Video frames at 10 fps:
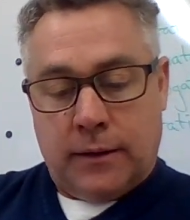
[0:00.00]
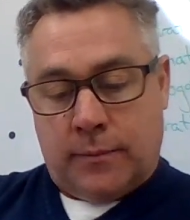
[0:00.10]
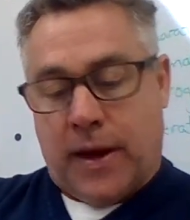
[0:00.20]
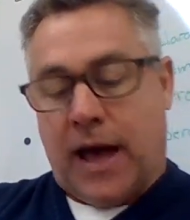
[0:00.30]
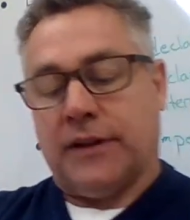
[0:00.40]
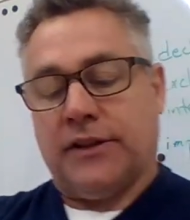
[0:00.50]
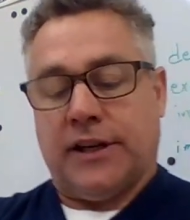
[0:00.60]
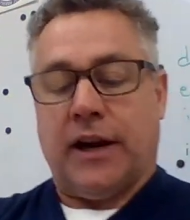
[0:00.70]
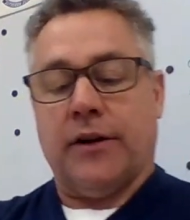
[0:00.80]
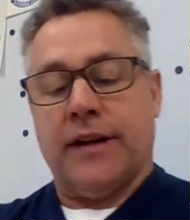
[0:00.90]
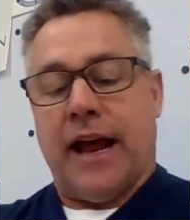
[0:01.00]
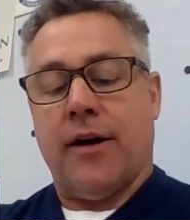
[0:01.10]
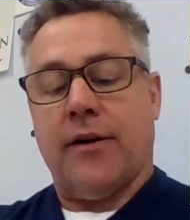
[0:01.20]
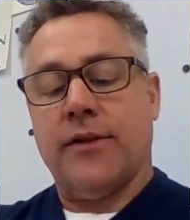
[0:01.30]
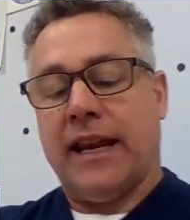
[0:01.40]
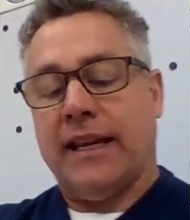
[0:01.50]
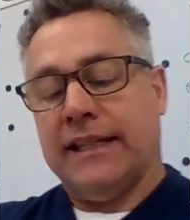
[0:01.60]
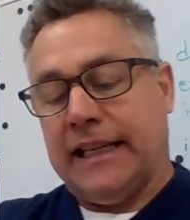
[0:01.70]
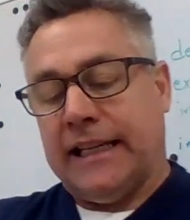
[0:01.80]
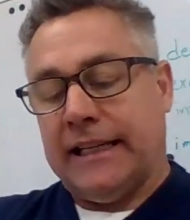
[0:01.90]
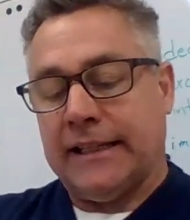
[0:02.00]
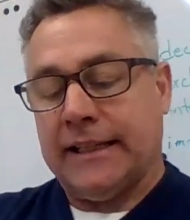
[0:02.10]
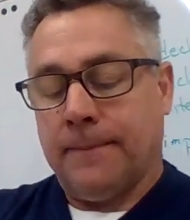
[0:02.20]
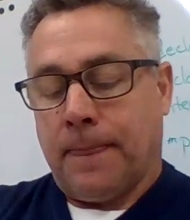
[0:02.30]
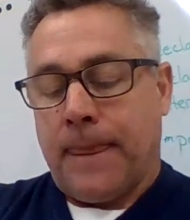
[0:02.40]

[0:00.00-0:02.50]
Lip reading: Pod stared down at his knees.